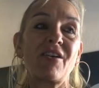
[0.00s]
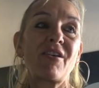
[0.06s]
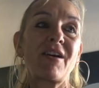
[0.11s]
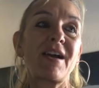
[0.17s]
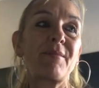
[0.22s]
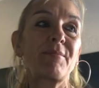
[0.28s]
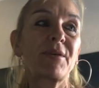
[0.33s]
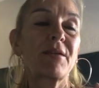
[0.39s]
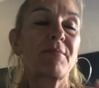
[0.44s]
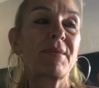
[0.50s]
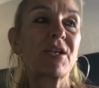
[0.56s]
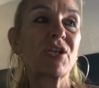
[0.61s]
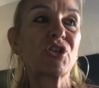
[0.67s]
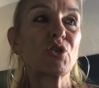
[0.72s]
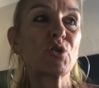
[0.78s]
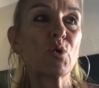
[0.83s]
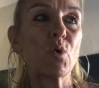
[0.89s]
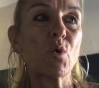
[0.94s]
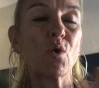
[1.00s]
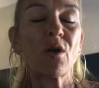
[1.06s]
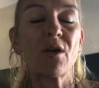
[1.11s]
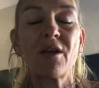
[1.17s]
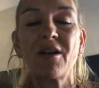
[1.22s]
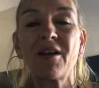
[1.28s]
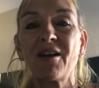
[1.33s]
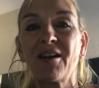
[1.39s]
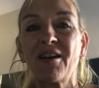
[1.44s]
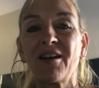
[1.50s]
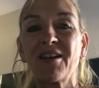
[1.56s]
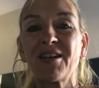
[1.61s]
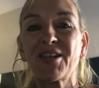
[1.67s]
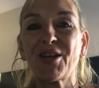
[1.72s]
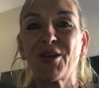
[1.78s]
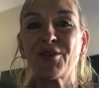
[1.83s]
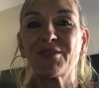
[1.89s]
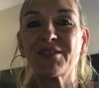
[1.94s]
I am going to make sure
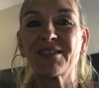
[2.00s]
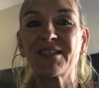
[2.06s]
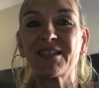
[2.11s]
I go and